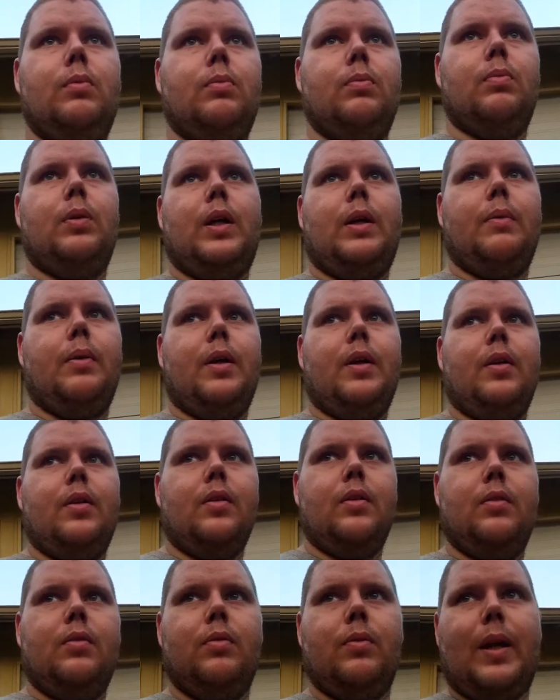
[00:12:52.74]
probably
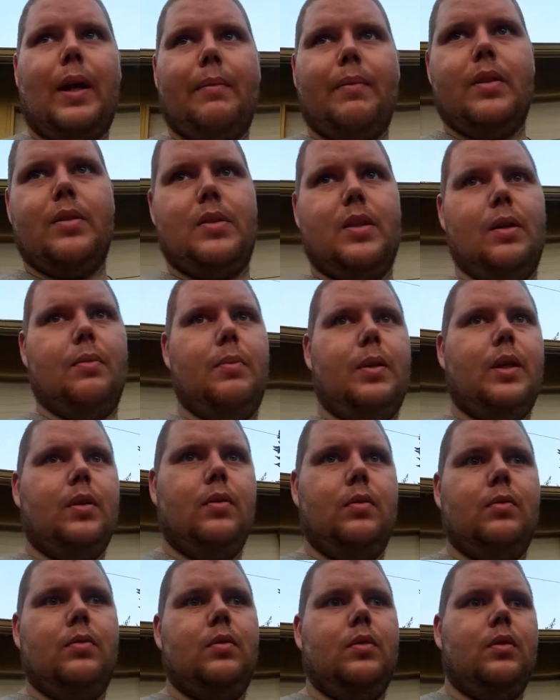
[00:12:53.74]
gonna wrap this up
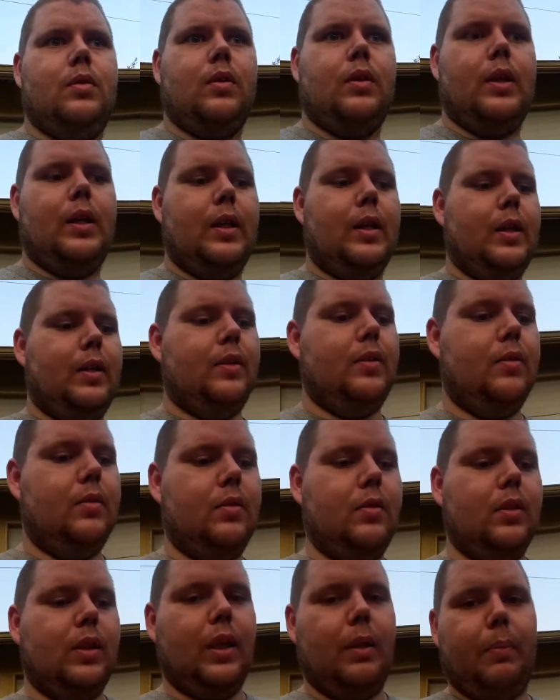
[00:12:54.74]
now
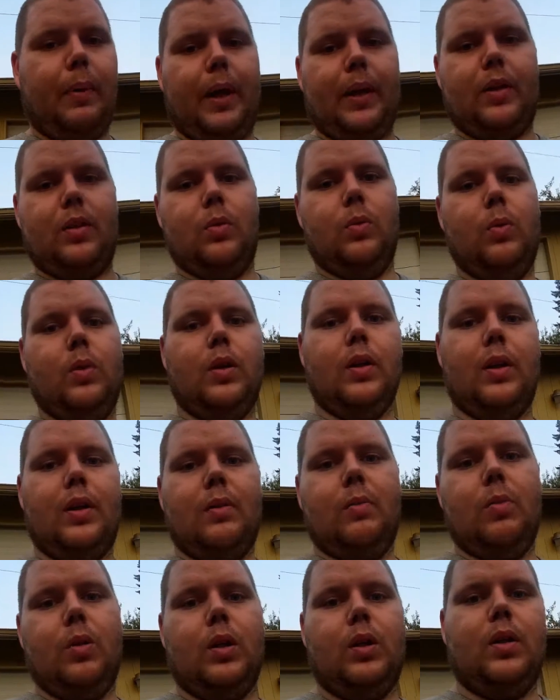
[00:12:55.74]
and get back to work.
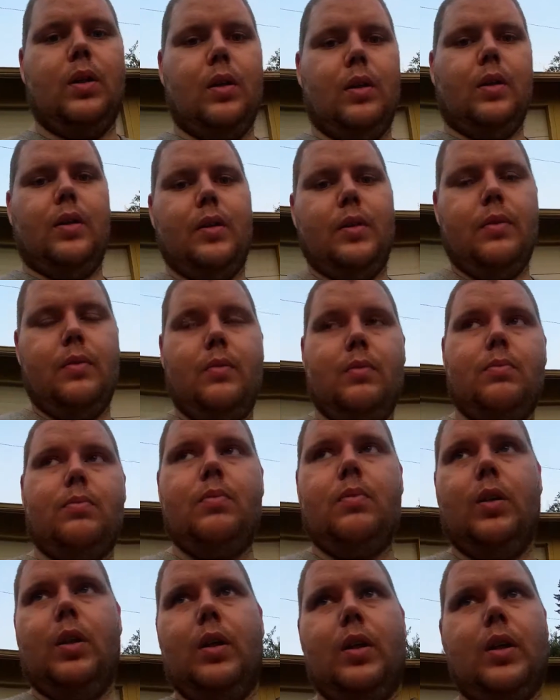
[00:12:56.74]
I'm working on
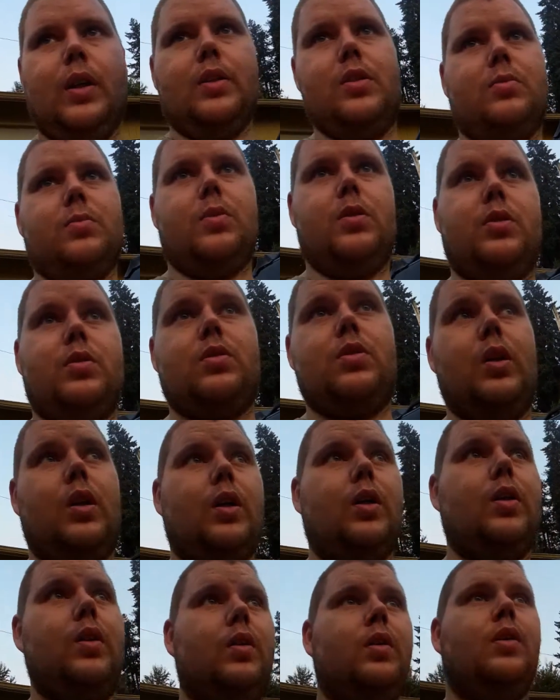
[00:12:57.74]
a customer's
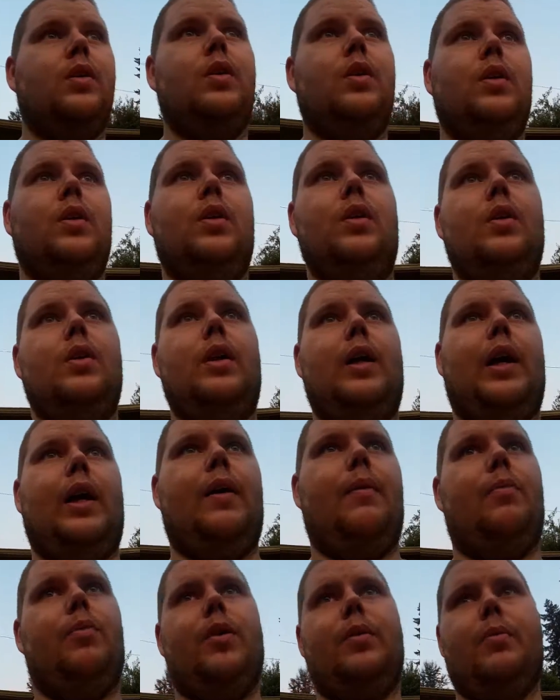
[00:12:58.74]
truck.
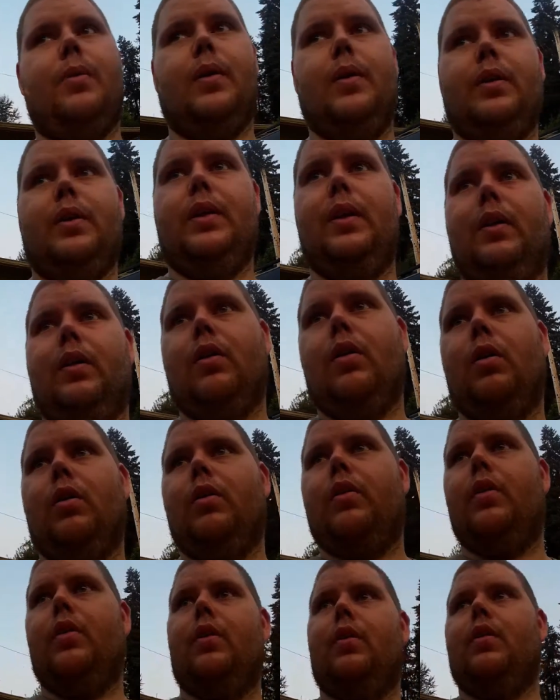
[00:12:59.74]
I'm rebuilding all
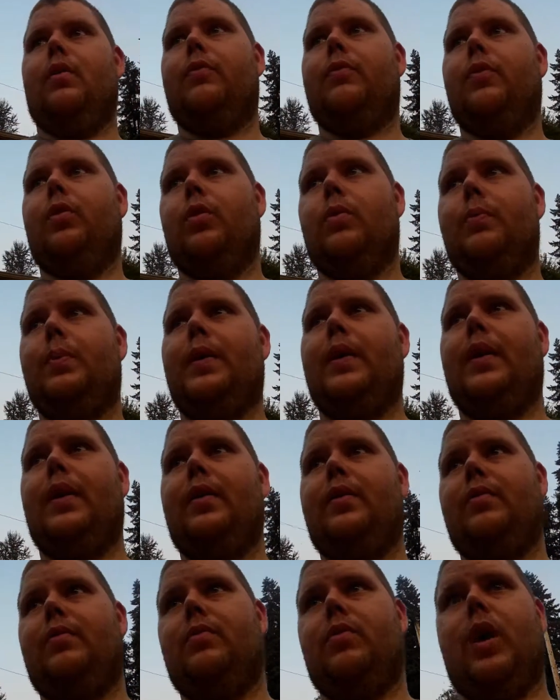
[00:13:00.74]
the floor
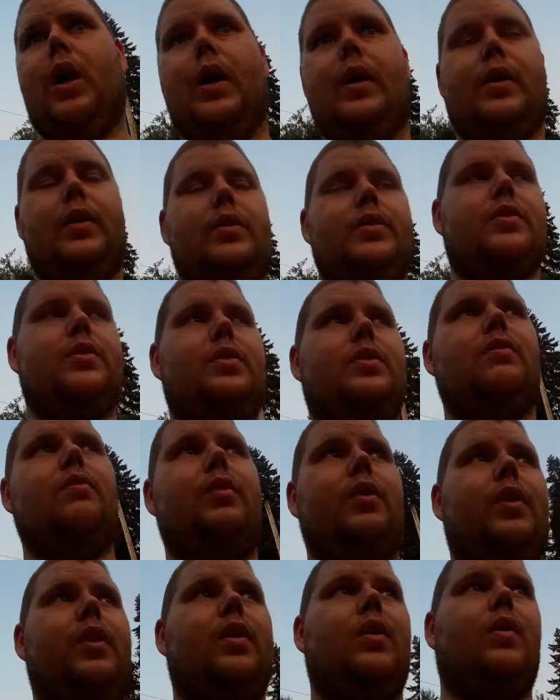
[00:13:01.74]
pan, rockers, and
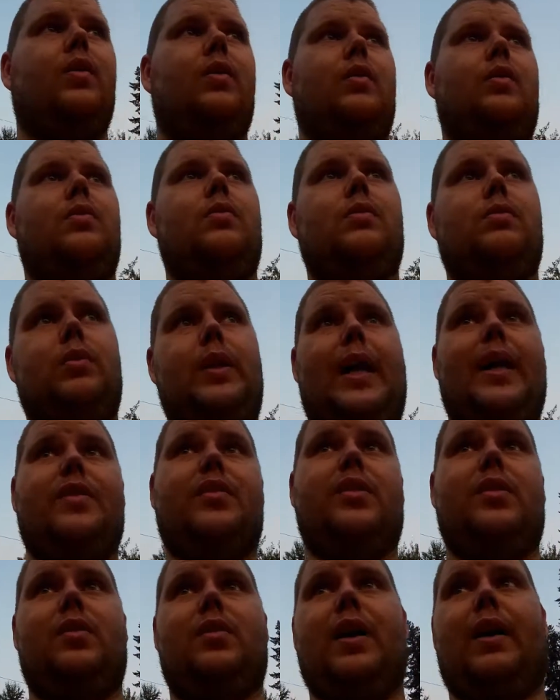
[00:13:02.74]
everything.
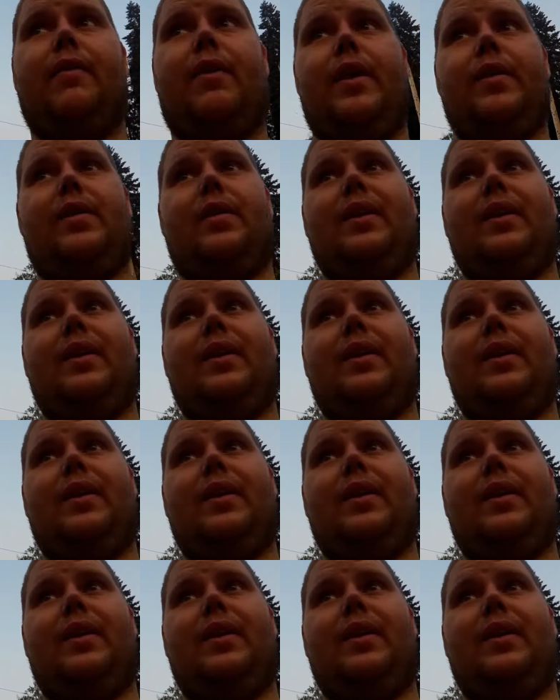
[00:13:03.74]
Actually, I've got the